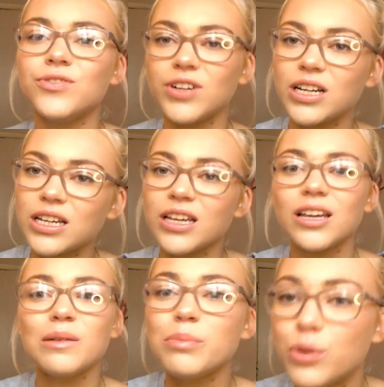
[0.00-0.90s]

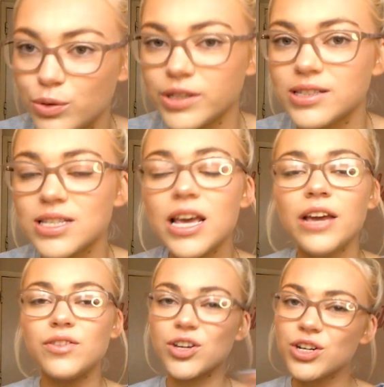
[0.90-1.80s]
fucking points.
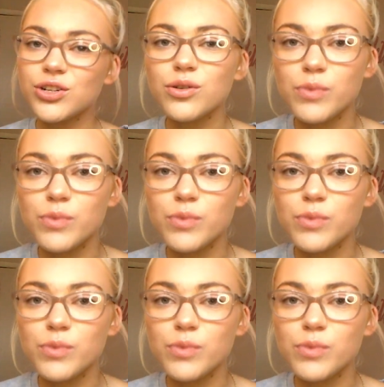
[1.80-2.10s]
If you're going to do a